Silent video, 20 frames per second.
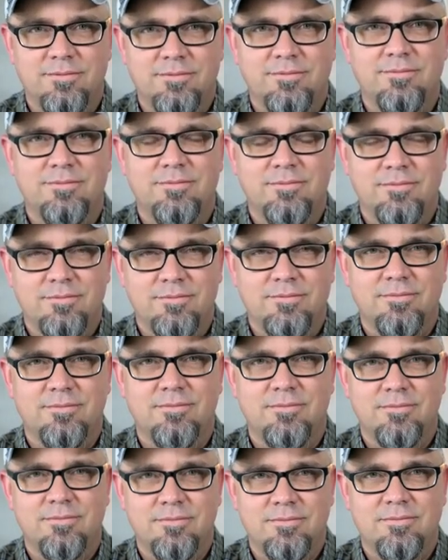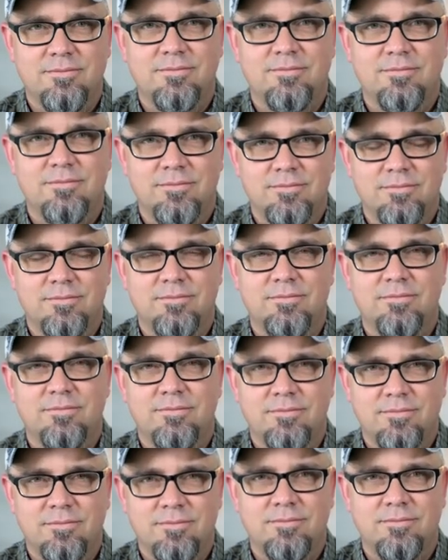
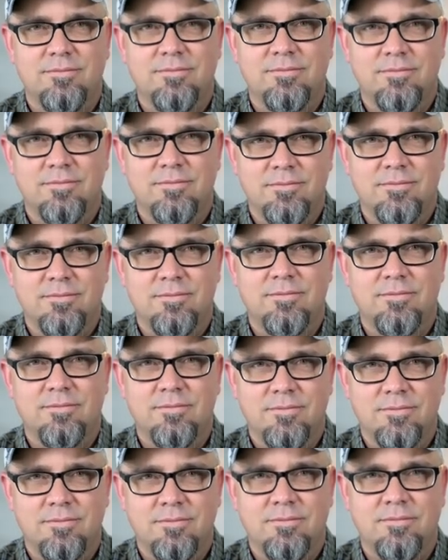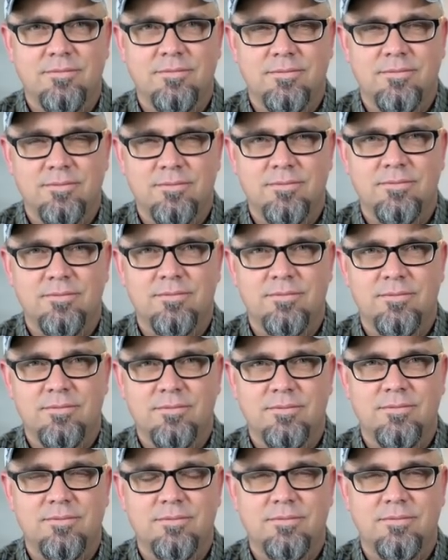
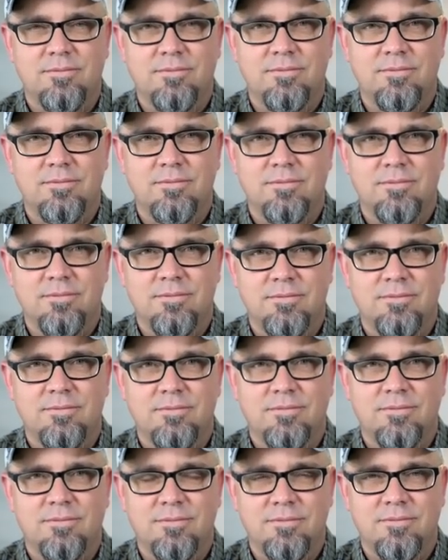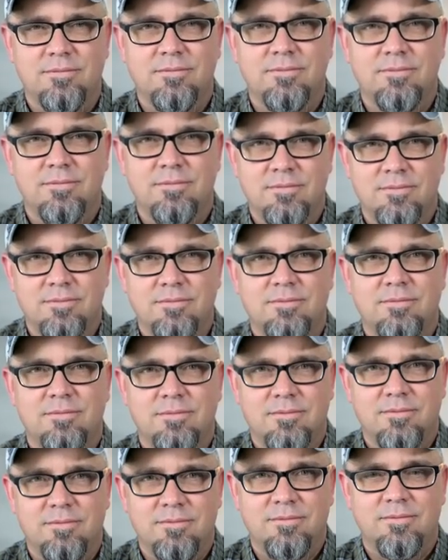
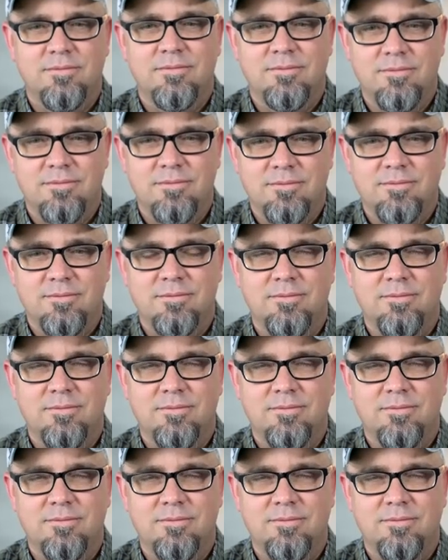No words are spoken by the person on screen.